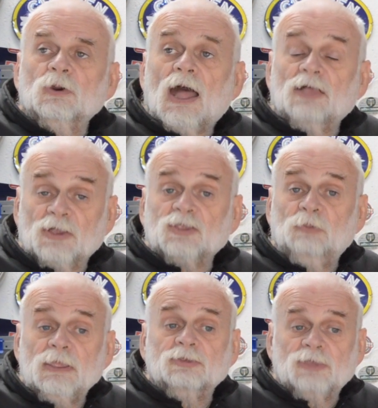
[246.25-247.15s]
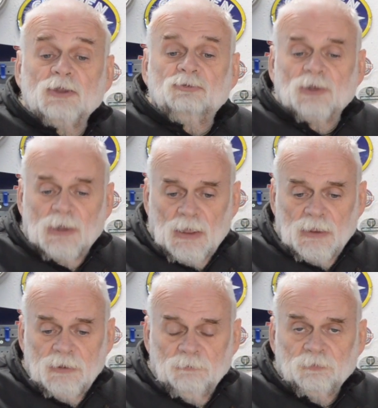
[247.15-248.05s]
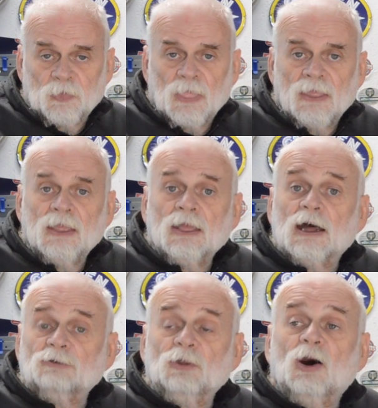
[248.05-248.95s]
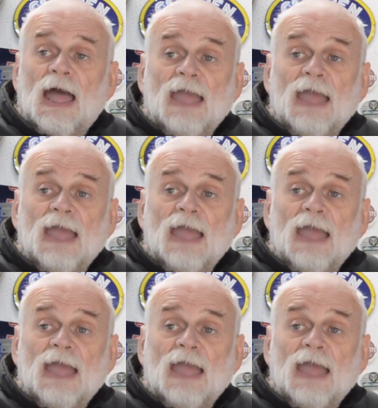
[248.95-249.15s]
As I speak, it's end of July. I've not